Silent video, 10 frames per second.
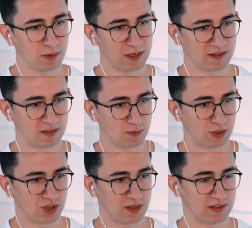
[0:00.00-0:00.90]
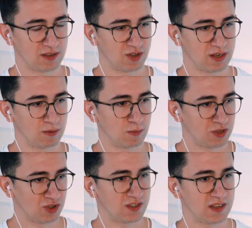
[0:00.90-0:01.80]
following this intuition, essentially,
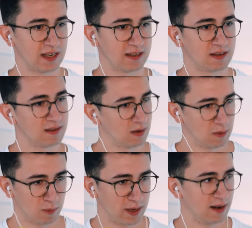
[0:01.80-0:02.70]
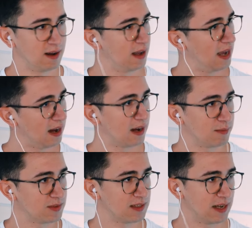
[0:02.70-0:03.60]
we just state that, well,
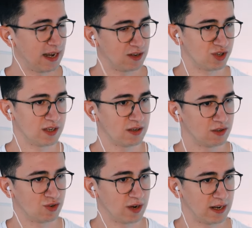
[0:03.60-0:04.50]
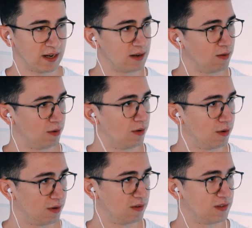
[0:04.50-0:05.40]
LLMs are actually training
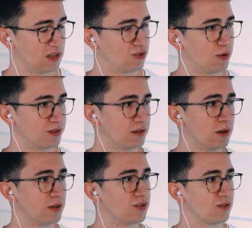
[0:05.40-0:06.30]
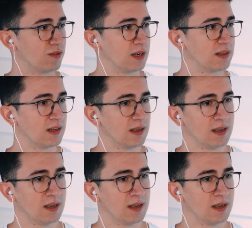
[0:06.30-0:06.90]
on such causal knowledge, right?